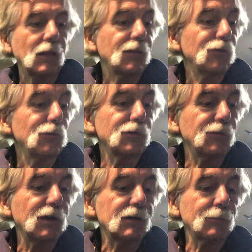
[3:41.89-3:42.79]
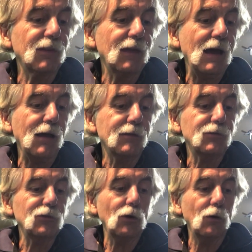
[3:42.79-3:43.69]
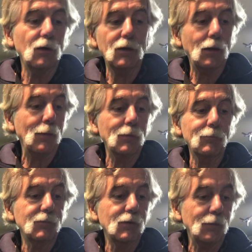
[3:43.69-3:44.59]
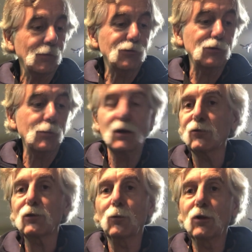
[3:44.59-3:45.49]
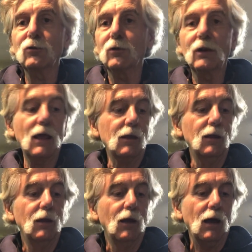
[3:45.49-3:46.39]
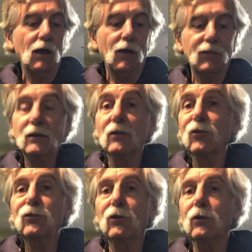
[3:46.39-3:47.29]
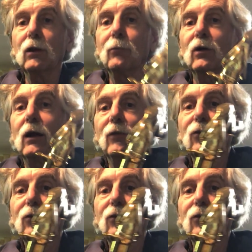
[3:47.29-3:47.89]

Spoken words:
this was a victim of that. So I'm assuming it's the original neck. They didn't serial number on